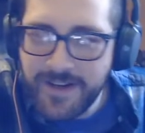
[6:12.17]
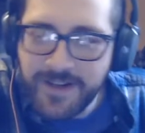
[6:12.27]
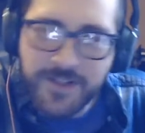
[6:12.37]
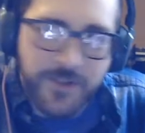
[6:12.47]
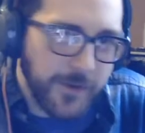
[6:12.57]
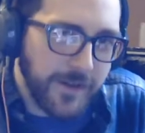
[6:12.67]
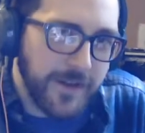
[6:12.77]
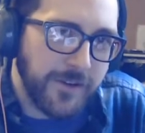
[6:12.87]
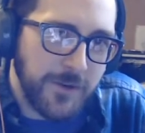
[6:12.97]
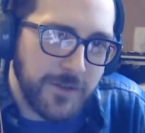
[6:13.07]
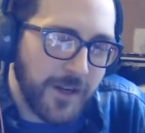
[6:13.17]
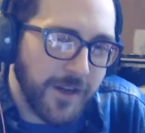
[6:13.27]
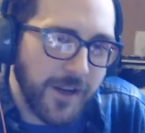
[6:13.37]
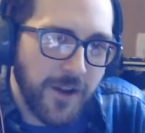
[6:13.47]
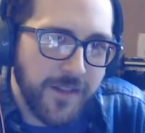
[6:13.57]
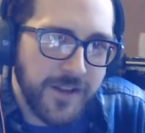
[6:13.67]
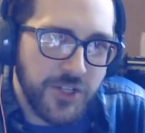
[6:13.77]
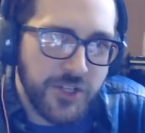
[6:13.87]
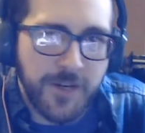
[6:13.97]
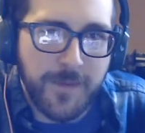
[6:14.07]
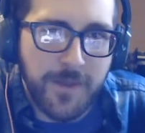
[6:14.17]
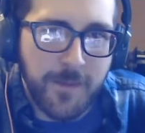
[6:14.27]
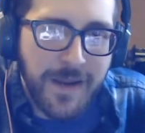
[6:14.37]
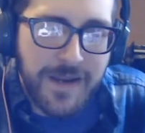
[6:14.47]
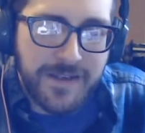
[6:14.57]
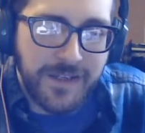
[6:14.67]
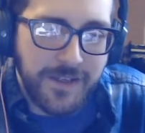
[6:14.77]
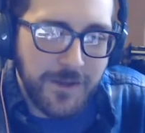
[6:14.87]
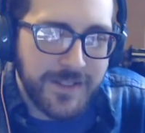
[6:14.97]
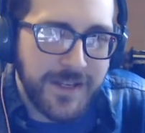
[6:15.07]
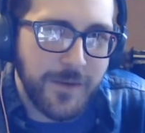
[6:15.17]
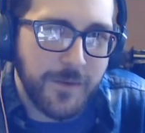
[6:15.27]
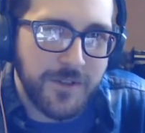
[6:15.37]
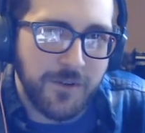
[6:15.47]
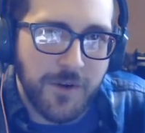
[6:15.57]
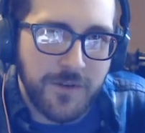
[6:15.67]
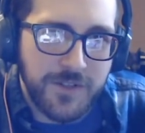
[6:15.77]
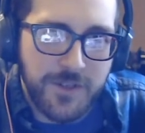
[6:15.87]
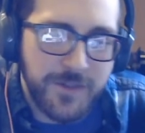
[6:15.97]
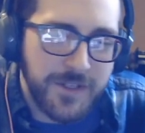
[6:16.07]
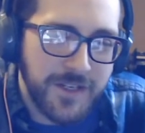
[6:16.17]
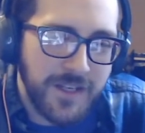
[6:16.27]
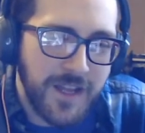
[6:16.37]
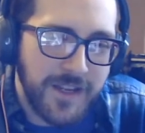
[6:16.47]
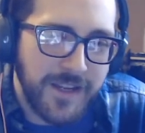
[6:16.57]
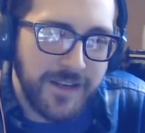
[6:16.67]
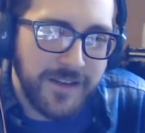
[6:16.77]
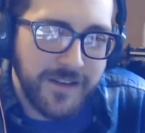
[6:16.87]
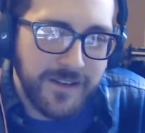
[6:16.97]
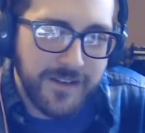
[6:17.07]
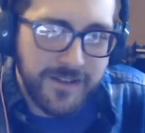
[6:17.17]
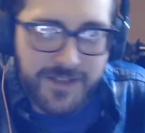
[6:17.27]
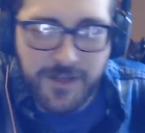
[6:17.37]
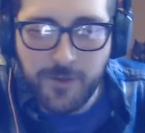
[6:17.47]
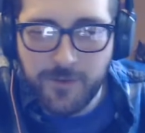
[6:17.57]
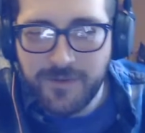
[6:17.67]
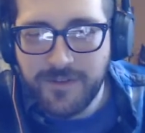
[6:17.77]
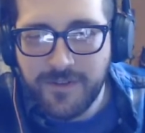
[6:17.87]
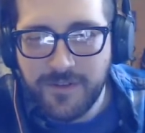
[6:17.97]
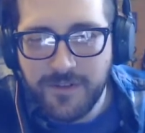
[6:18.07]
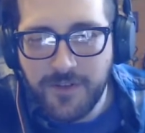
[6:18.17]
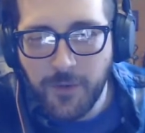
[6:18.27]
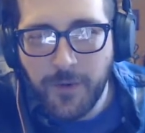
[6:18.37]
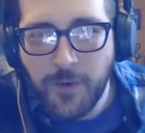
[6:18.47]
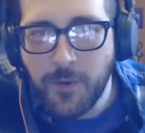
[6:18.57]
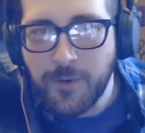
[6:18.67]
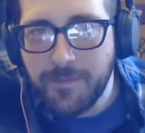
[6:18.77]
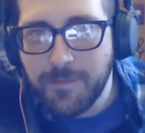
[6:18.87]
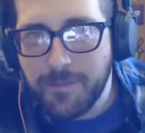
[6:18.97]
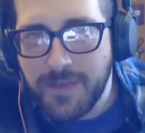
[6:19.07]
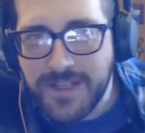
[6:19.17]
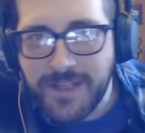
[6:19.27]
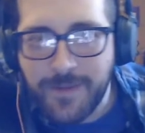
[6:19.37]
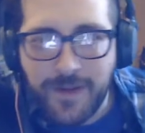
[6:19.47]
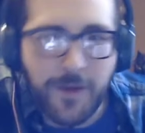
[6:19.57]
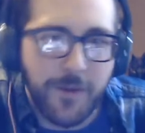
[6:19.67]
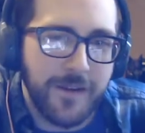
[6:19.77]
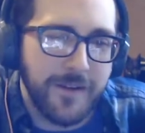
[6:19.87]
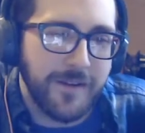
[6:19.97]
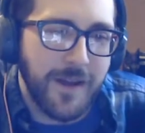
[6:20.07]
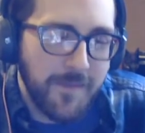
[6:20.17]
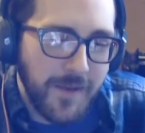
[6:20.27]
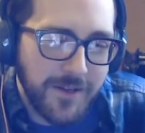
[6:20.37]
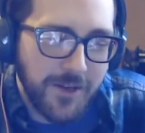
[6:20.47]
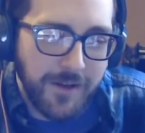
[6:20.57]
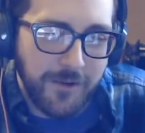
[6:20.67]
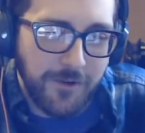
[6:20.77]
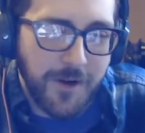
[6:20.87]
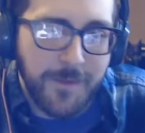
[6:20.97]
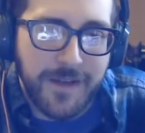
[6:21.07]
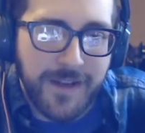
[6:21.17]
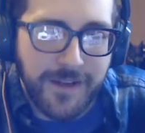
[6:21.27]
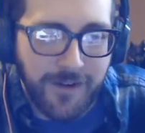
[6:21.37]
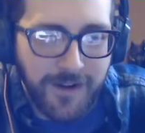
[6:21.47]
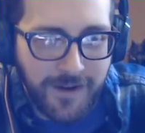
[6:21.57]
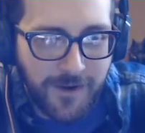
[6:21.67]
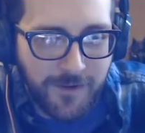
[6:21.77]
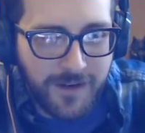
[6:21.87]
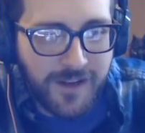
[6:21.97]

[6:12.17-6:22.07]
and I could totally hear you talking all that shit about the painting. You said it was gross and you didn't like it. So, you're rude. Please give me clothing. I'm incredibly naked right now.